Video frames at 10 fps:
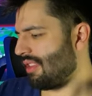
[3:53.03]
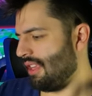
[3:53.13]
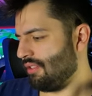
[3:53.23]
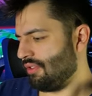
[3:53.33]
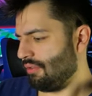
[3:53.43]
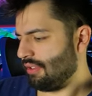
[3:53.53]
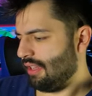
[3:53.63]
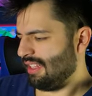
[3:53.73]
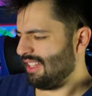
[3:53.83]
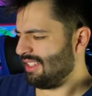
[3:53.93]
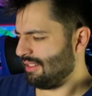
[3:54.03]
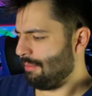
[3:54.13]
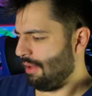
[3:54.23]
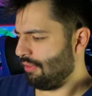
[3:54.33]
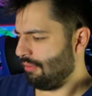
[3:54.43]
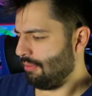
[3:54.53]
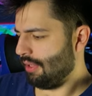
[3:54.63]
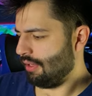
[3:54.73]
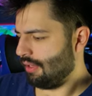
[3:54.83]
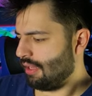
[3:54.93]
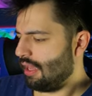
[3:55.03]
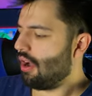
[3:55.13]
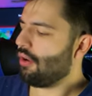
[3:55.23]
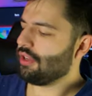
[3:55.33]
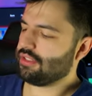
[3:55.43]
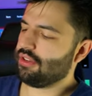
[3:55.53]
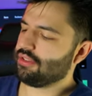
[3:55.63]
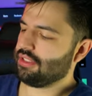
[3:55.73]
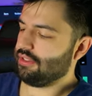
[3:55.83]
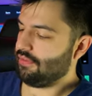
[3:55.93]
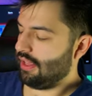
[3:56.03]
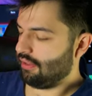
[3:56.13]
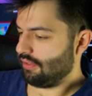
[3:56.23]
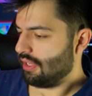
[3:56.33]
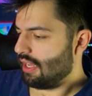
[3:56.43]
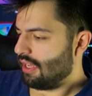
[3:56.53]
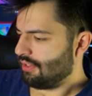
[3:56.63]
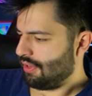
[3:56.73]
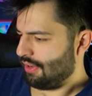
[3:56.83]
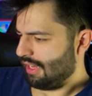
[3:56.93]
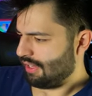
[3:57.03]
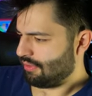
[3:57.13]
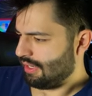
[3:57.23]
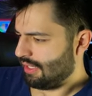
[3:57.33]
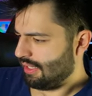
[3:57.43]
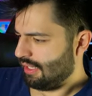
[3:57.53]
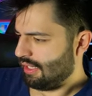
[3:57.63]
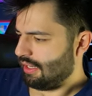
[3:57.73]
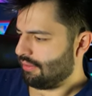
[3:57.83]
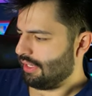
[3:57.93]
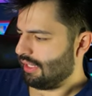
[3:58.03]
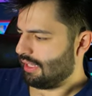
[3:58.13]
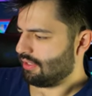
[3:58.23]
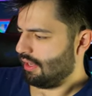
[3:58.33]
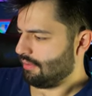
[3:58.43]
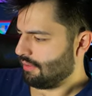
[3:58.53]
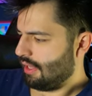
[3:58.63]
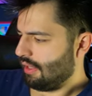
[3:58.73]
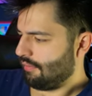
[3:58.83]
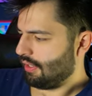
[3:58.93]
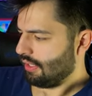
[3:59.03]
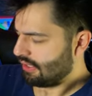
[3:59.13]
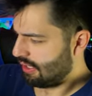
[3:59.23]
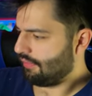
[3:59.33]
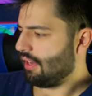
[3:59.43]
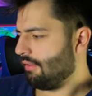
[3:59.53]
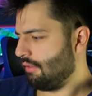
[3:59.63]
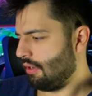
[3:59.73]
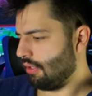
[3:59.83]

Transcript: It soaks, I think it's the mouthful one. Oh, it soaks its feathers. So getting a drink in the arid landscapes of South Africa is tough enough for